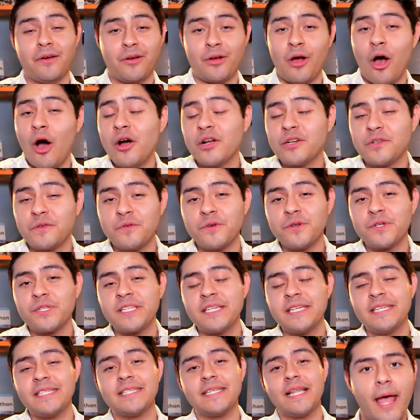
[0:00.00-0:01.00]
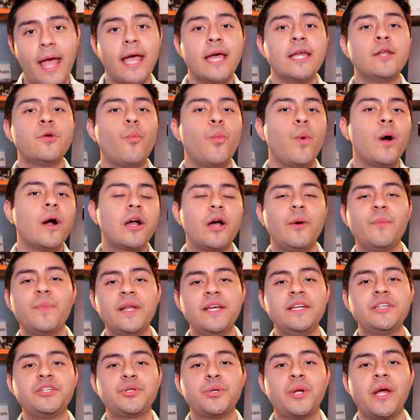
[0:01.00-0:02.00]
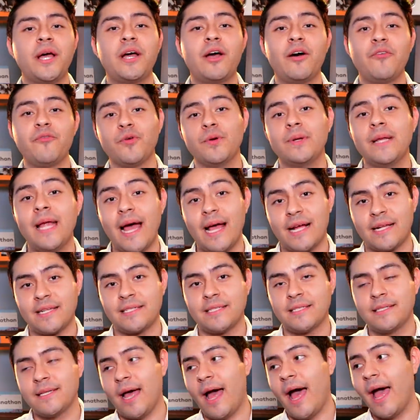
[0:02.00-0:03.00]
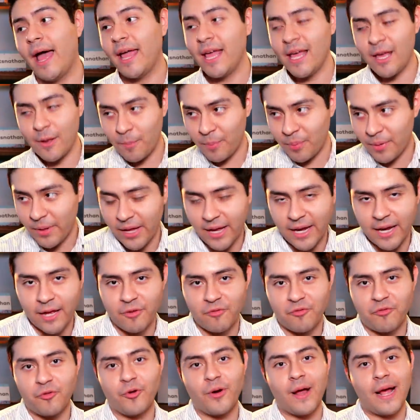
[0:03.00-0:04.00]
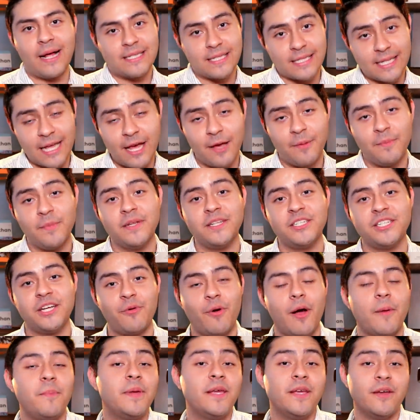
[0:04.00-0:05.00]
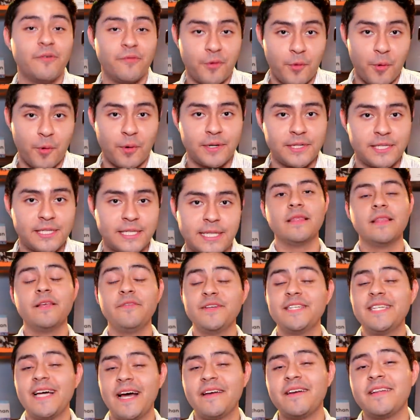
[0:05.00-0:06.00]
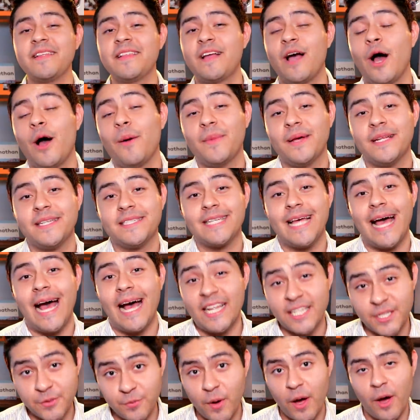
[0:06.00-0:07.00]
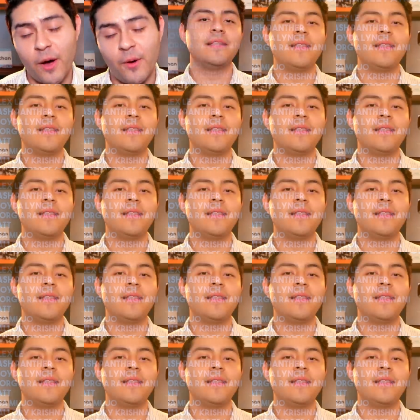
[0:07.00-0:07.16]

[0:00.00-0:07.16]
controversies, and what companies should I cover next? I am planning for SM and JYP, of course. Leave it down in the comments as well.